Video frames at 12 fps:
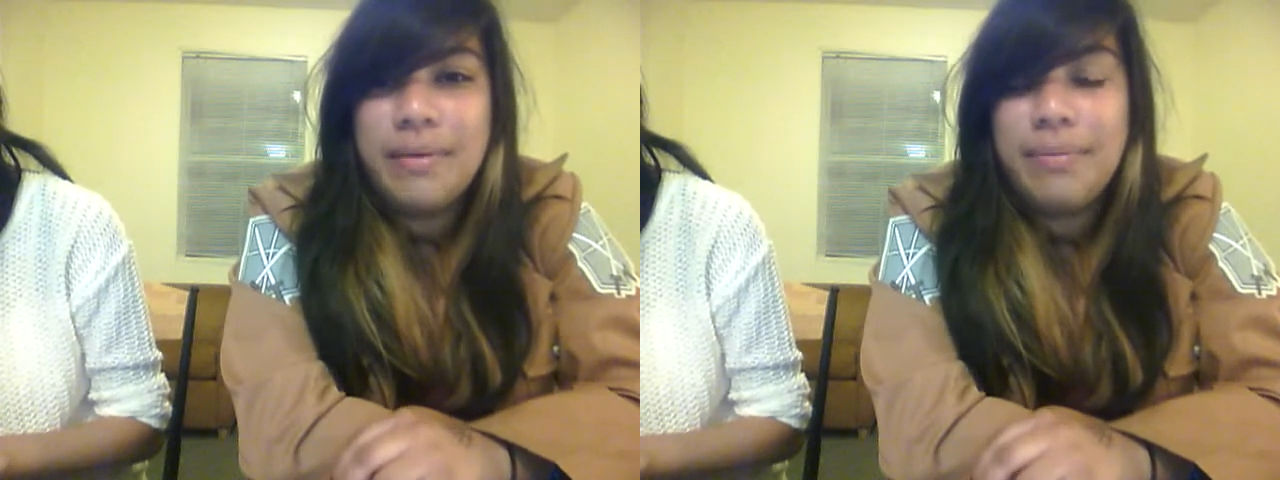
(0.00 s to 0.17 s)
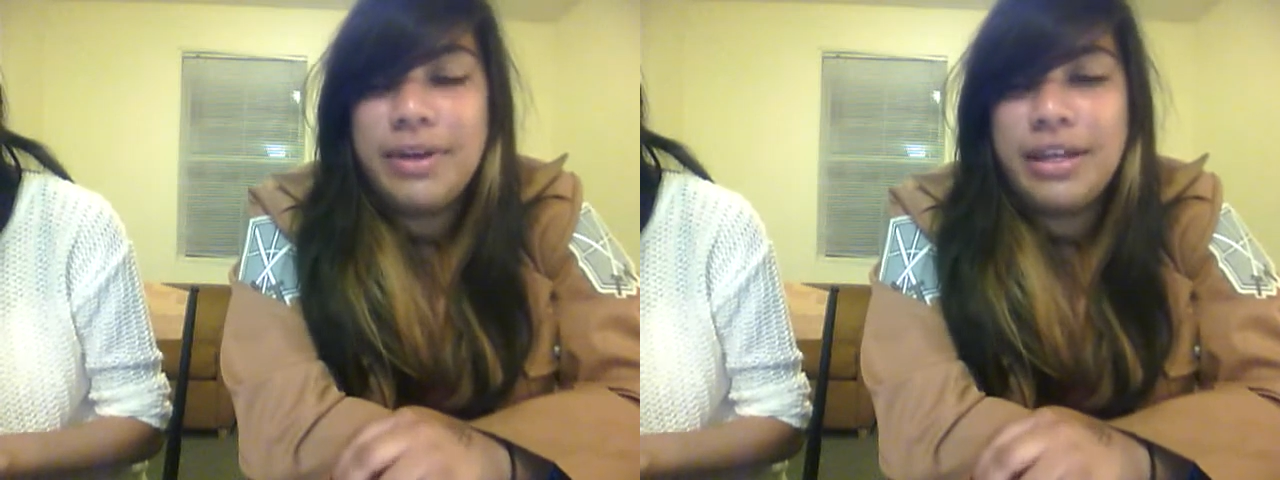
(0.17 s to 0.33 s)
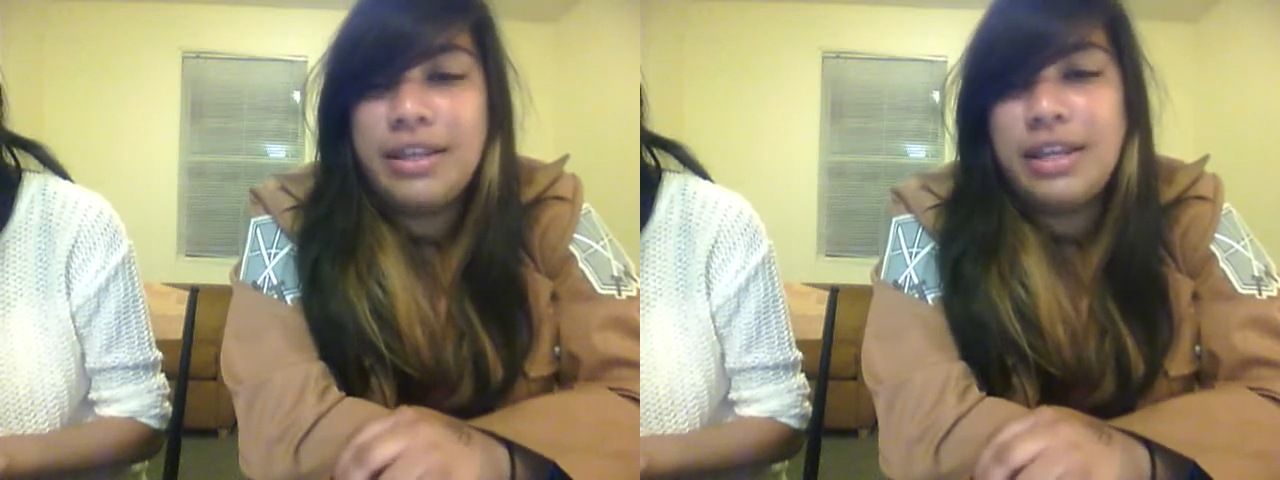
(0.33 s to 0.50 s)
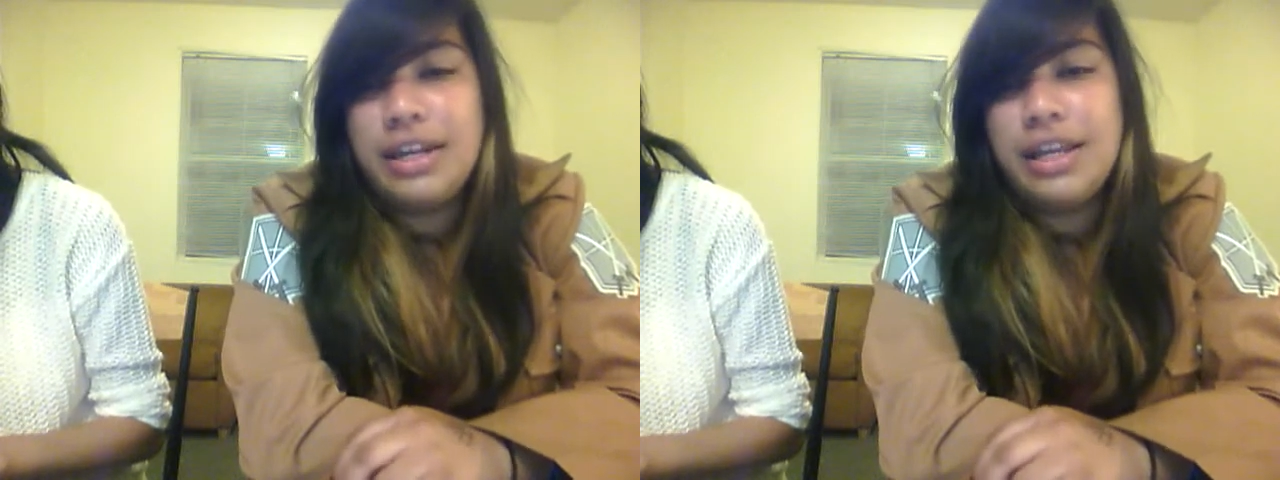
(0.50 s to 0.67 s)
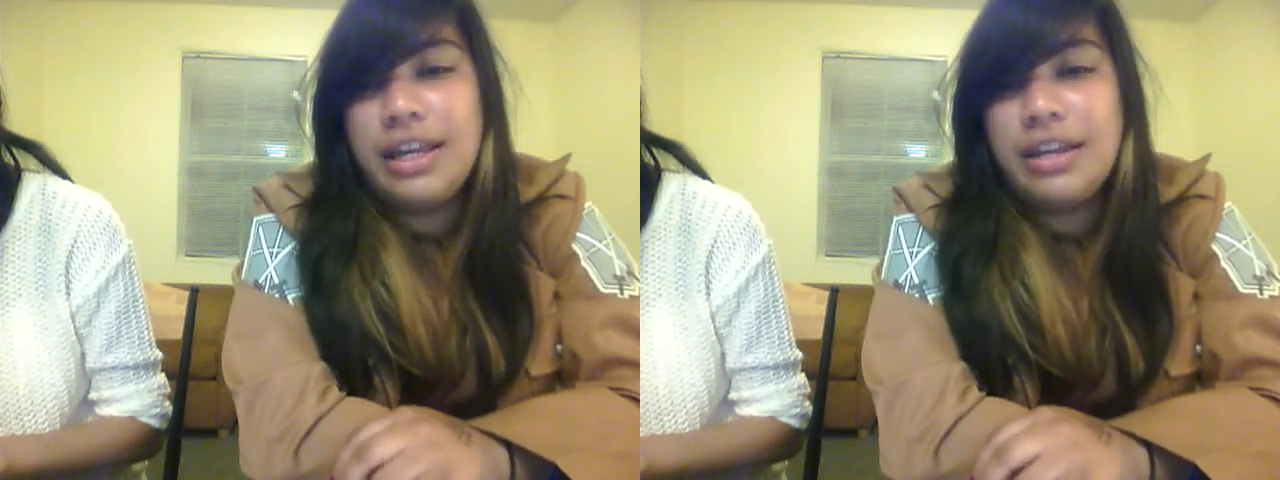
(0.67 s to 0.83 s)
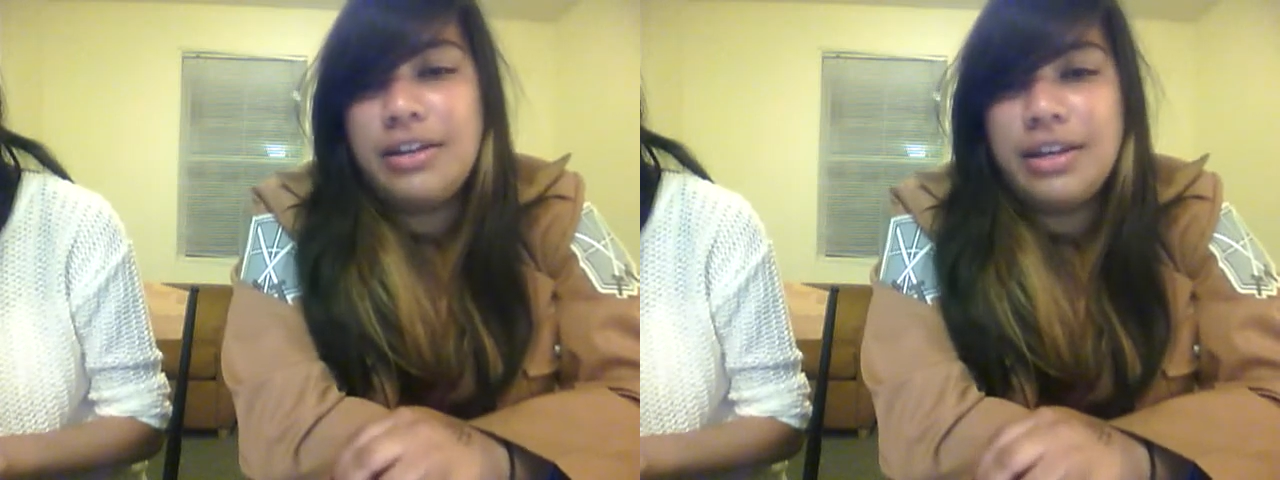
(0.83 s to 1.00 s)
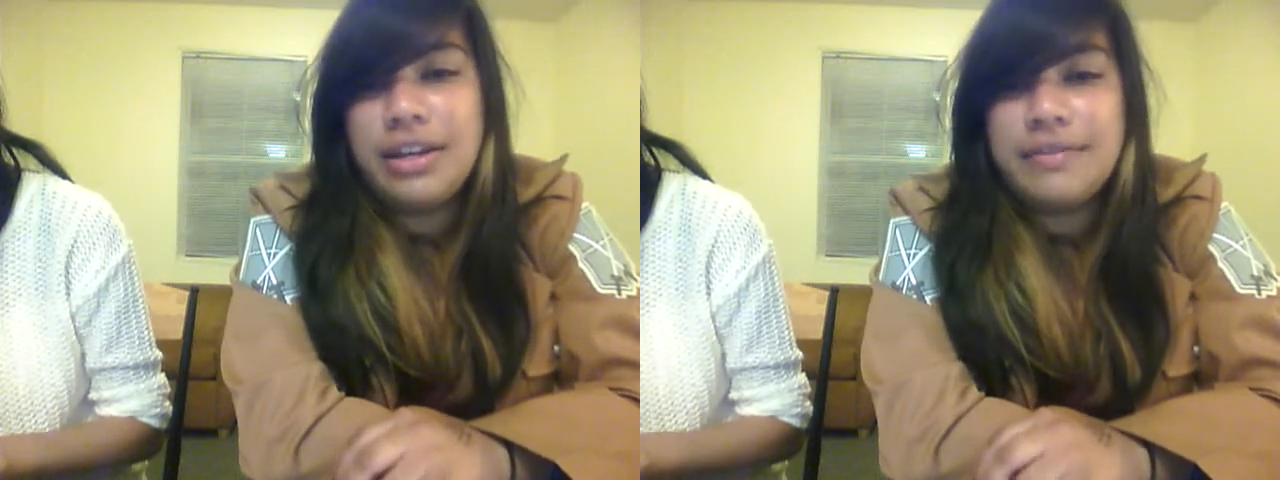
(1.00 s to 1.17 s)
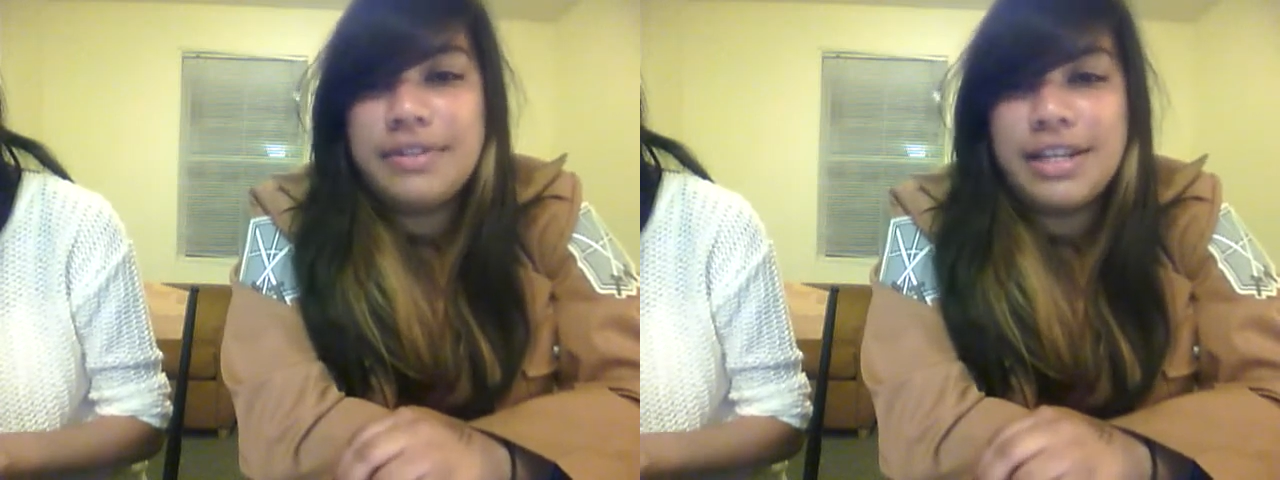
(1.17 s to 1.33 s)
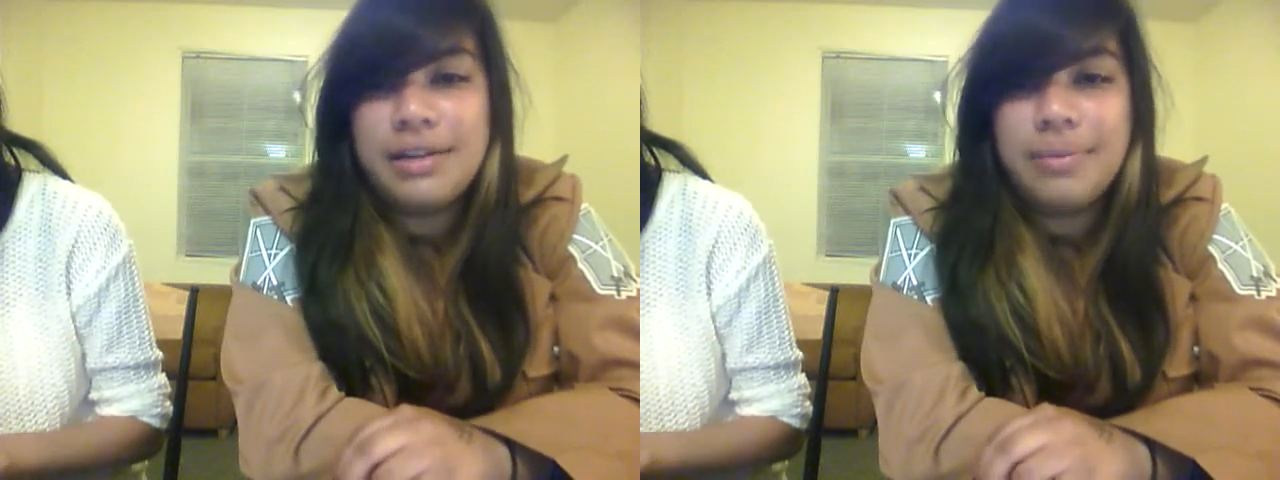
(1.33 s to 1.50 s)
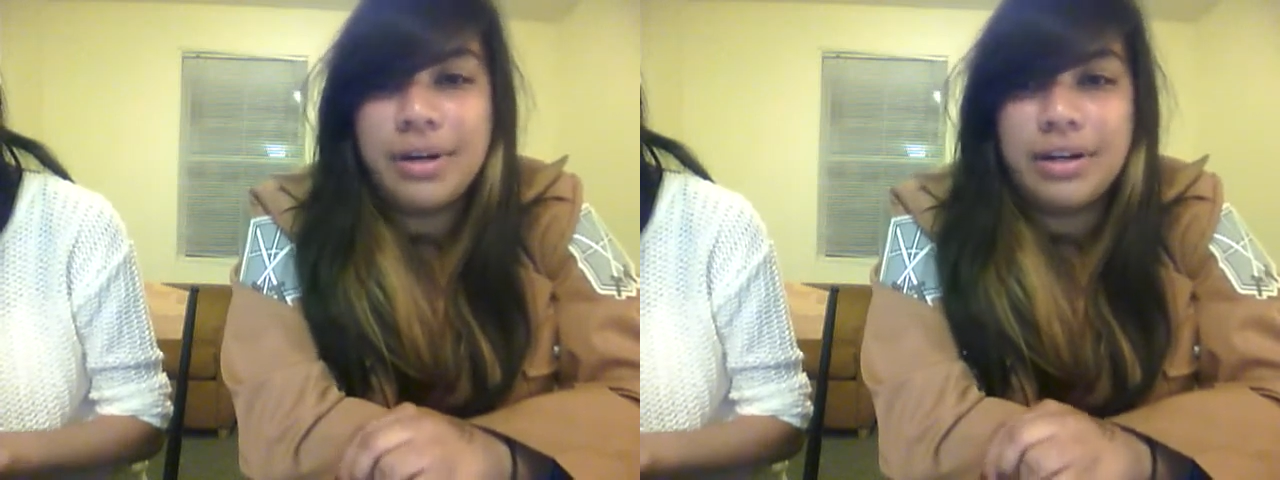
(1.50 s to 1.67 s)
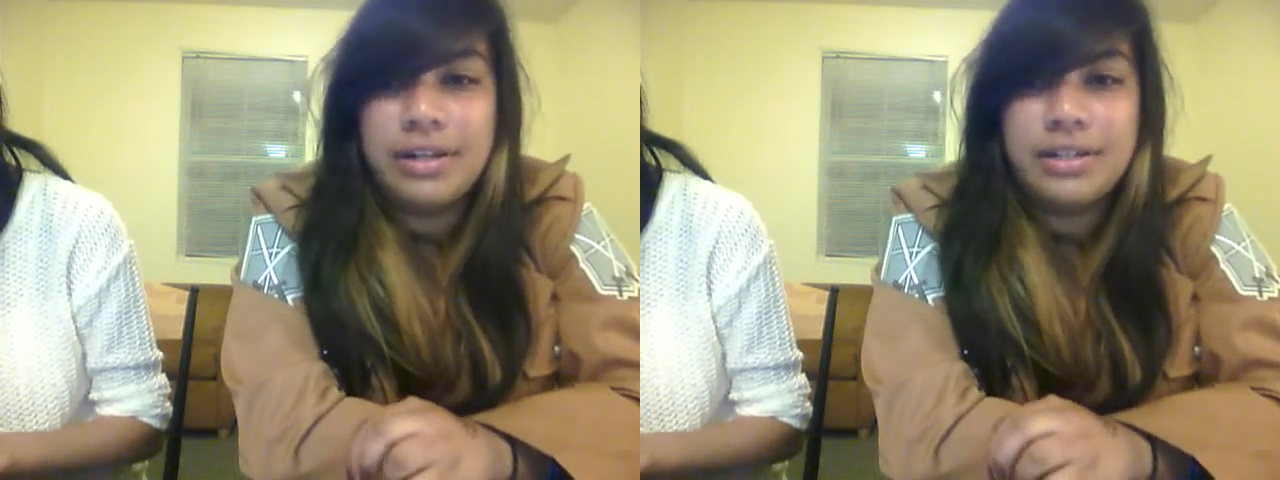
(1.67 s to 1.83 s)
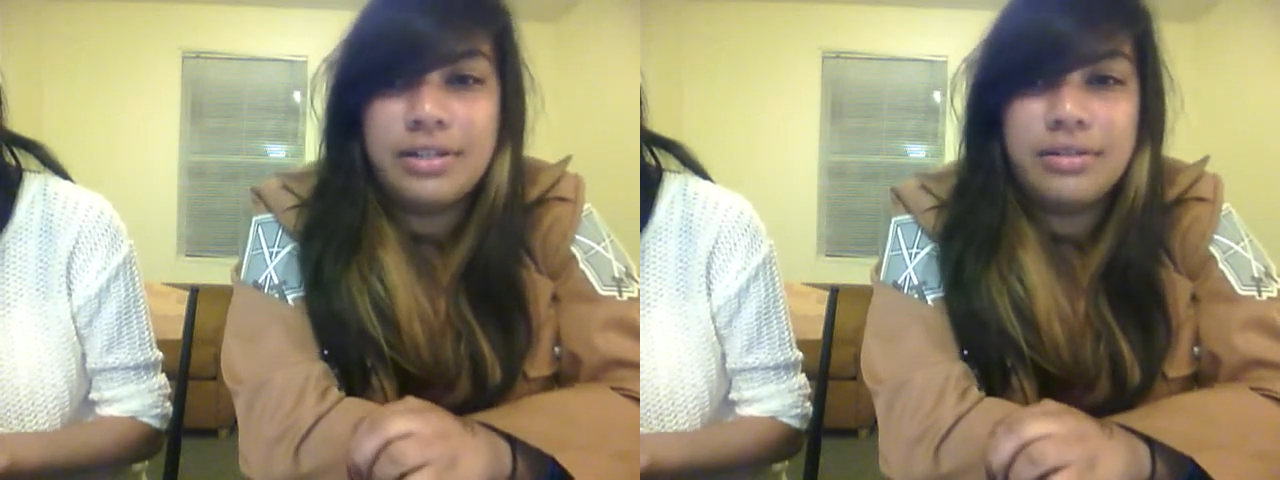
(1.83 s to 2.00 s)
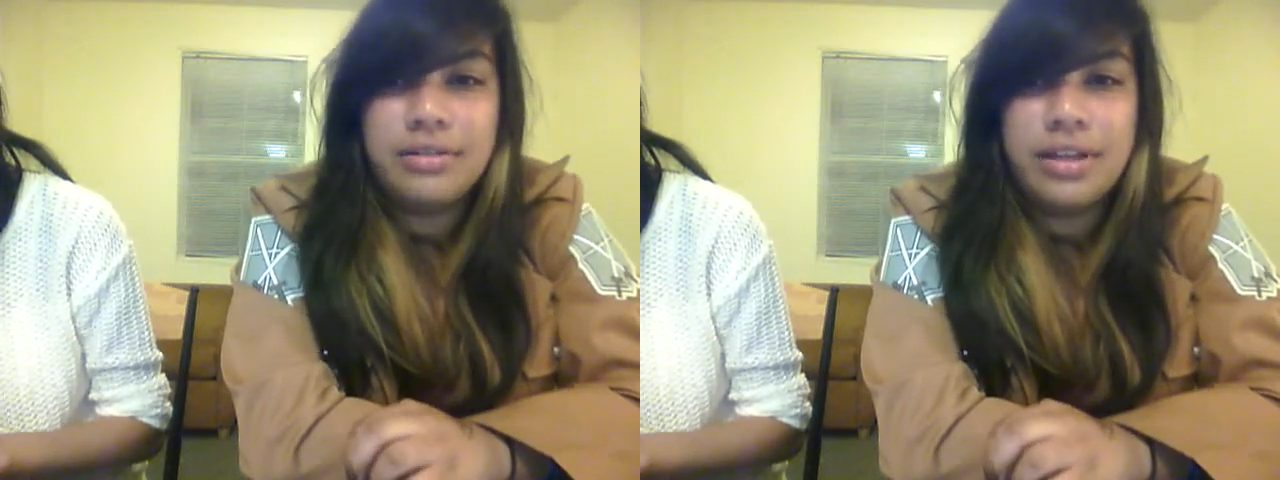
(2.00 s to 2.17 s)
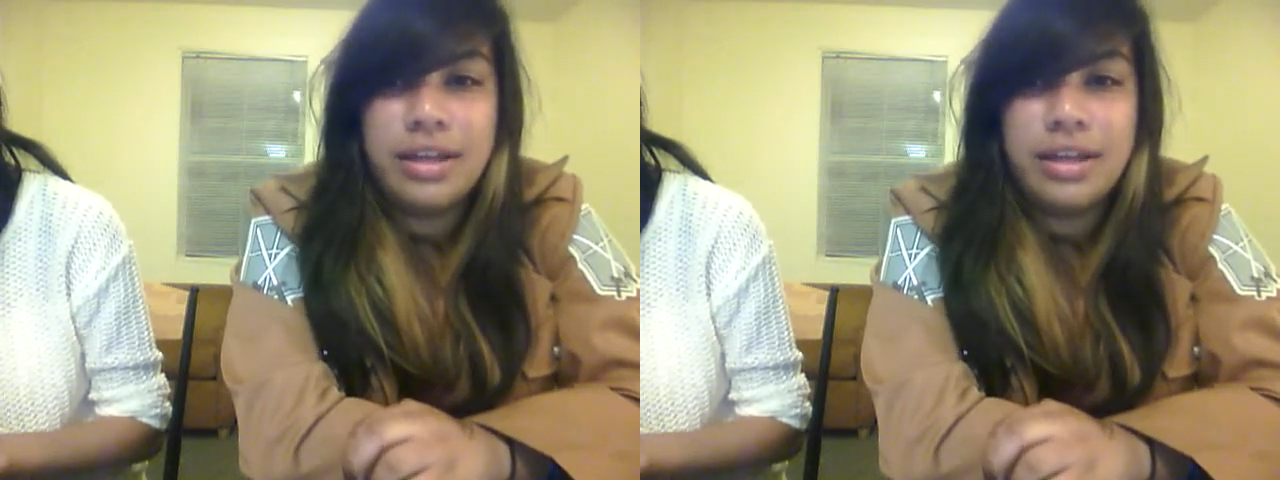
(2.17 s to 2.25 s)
But then again, you can have study parties.